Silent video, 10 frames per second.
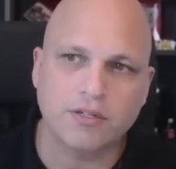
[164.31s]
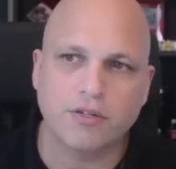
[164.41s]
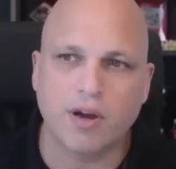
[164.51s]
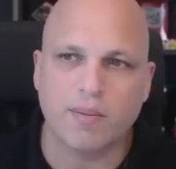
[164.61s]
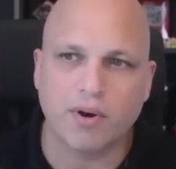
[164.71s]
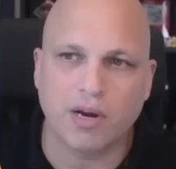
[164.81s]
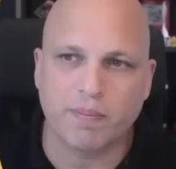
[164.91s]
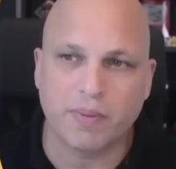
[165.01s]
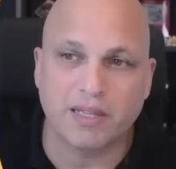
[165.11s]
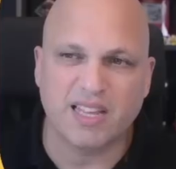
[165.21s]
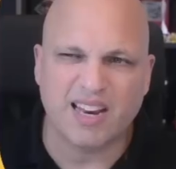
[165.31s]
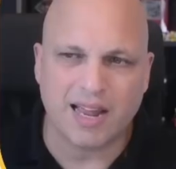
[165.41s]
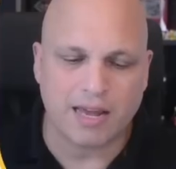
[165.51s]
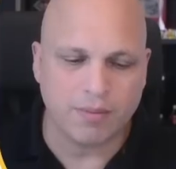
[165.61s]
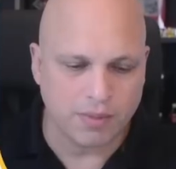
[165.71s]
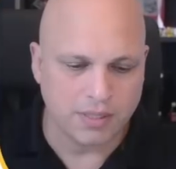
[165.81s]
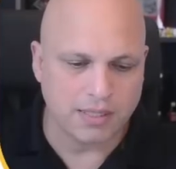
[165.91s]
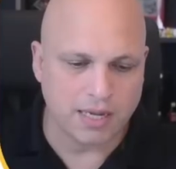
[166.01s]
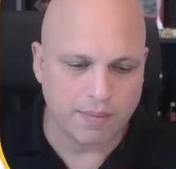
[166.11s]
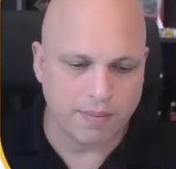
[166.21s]
So I'm gonna put the name
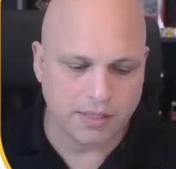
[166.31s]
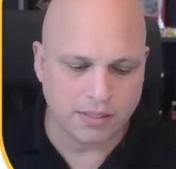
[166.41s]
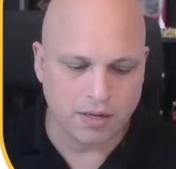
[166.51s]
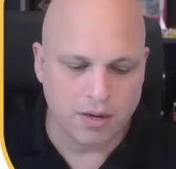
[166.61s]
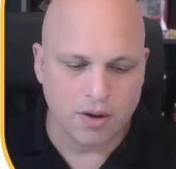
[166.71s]
Zabbix